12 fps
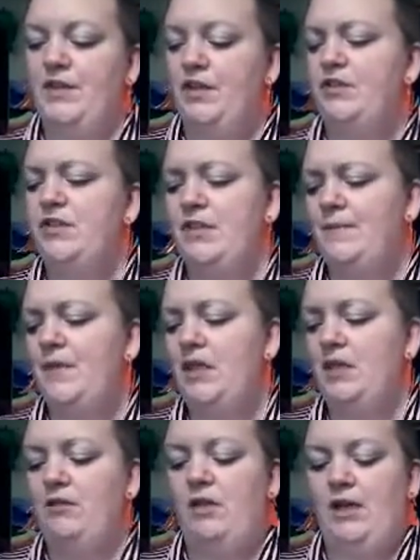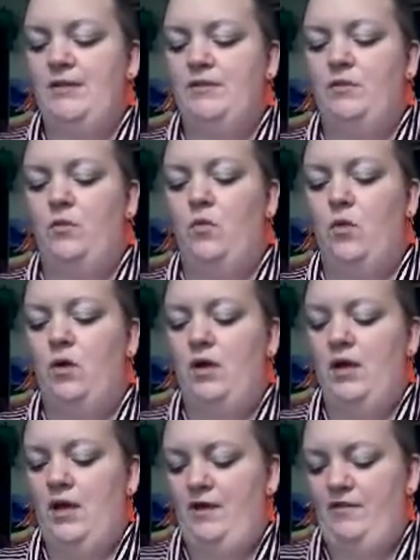There's something you guys
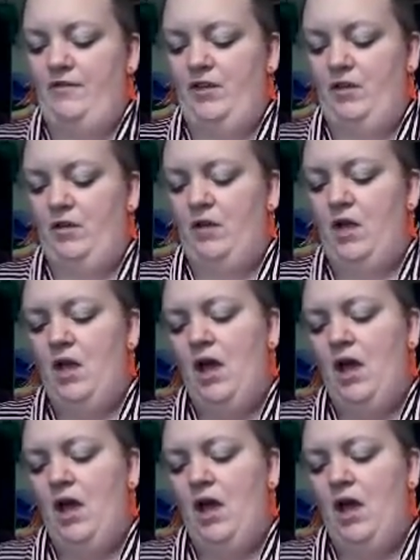want, I feel.